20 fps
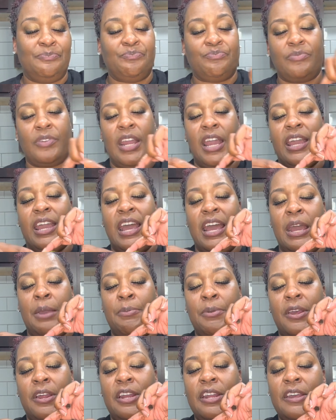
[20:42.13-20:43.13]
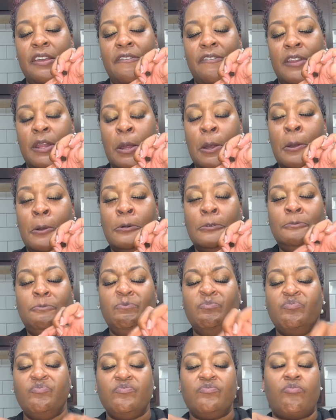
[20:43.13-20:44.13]
They came to Cleveland.
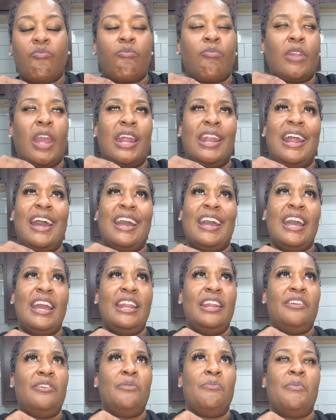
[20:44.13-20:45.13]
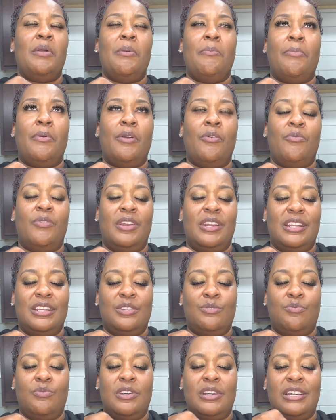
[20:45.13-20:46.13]
And I can't even remember when this
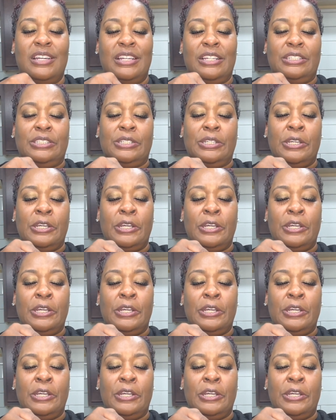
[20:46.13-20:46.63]
was.